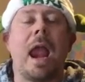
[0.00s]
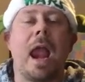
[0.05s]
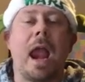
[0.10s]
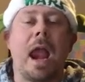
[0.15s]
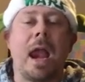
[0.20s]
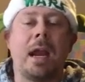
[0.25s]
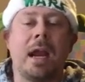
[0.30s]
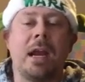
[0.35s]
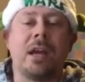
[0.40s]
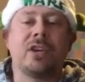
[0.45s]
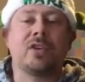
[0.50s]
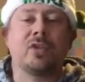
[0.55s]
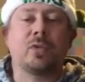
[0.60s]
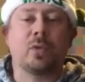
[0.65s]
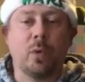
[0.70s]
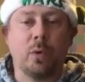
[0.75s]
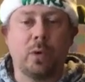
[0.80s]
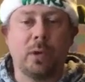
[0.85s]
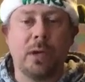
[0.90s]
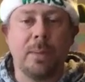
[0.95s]
I
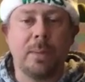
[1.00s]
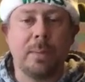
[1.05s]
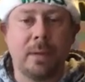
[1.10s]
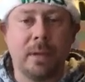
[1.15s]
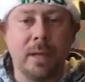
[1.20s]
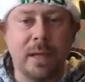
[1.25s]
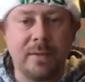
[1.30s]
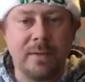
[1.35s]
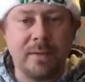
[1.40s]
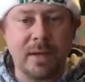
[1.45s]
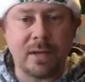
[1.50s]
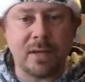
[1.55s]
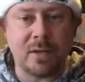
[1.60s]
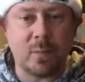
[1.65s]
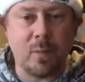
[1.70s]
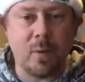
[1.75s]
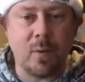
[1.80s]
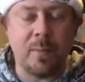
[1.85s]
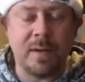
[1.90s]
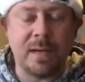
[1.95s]
truly believe this.
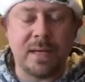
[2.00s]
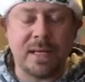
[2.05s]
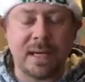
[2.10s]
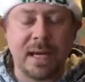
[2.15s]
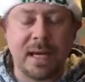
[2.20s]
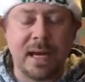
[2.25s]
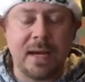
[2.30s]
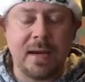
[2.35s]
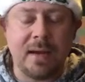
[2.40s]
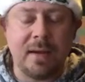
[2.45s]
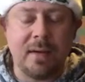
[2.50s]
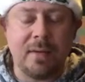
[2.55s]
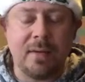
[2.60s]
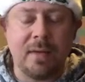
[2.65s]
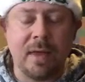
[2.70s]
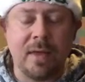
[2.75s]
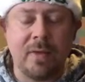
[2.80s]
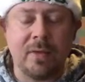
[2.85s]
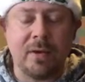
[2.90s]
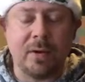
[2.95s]
When we say
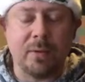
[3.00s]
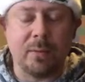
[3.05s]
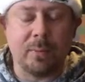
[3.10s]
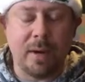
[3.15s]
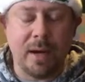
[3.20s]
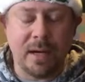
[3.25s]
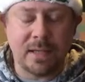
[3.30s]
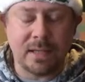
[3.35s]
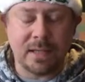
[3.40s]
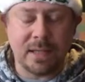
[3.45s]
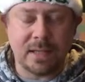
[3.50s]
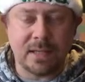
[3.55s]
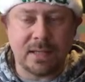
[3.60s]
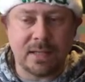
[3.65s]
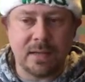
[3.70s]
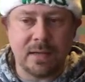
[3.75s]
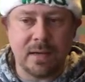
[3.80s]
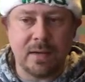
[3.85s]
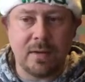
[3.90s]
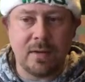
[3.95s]
that they're racist,
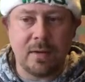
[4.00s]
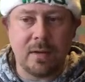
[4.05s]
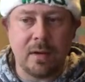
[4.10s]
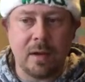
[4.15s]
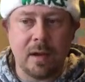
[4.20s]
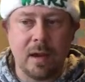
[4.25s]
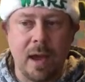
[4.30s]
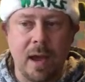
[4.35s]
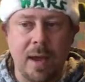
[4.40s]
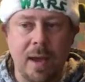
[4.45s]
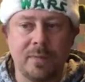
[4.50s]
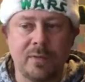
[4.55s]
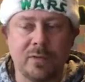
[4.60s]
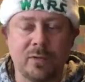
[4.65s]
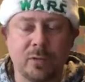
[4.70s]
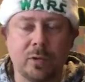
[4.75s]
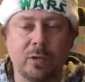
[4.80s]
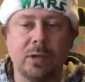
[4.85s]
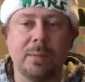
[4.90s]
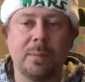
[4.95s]
I
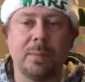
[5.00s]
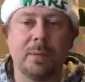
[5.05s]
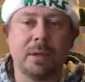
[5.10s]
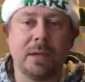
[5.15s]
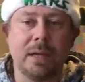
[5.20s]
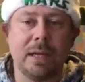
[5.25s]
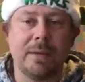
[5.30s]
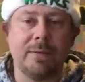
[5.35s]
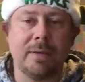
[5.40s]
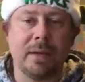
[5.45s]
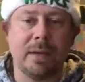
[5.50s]
truly believe